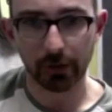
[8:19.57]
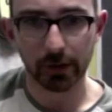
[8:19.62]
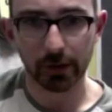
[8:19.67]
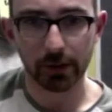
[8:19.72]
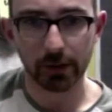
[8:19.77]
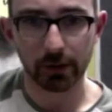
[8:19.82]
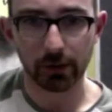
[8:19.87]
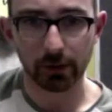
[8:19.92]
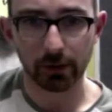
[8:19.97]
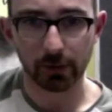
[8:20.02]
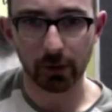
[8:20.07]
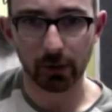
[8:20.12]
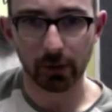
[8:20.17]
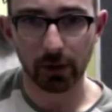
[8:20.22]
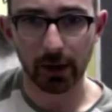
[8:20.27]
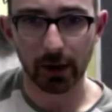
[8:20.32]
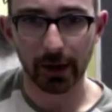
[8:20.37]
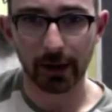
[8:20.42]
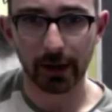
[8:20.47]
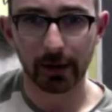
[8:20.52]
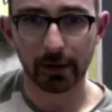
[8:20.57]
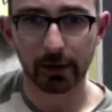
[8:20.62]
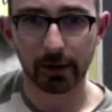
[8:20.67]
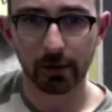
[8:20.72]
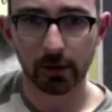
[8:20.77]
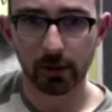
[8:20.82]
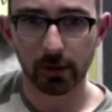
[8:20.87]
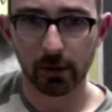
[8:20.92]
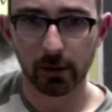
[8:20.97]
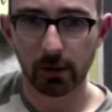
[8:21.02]
and the 1st string with my right hand.
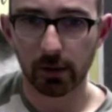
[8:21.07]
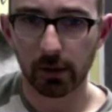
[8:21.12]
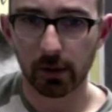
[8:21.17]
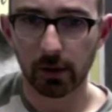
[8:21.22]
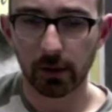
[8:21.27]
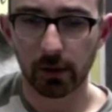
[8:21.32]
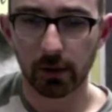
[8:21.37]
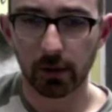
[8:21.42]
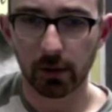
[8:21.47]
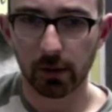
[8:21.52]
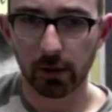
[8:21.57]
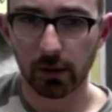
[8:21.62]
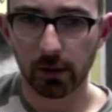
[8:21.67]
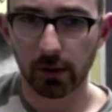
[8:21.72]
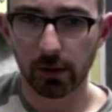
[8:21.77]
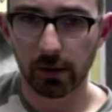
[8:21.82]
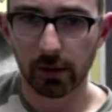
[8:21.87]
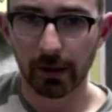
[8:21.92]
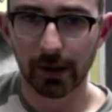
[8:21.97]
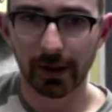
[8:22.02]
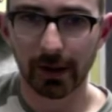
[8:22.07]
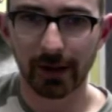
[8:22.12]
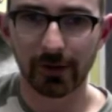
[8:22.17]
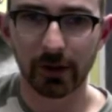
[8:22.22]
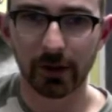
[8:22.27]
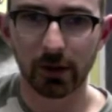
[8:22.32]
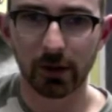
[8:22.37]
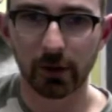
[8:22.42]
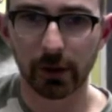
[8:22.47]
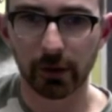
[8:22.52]
I
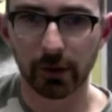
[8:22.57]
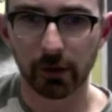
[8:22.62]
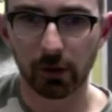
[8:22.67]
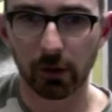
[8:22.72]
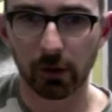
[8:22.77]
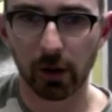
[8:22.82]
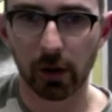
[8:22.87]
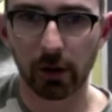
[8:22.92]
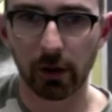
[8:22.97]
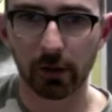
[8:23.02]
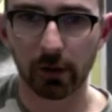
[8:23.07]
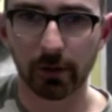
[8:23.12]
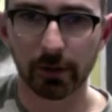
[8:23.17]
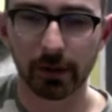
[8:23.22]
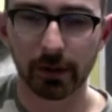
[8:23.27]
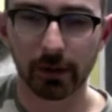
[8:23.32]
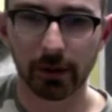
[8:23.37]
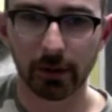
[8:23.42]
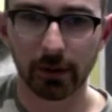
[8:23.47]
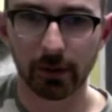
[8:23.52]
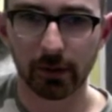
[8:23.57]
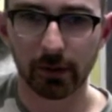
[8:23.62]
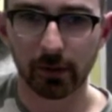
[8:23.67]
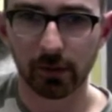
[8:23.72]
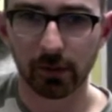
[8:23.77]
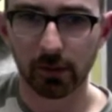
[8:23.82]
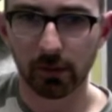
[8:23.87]
give it a little bit of a roll, and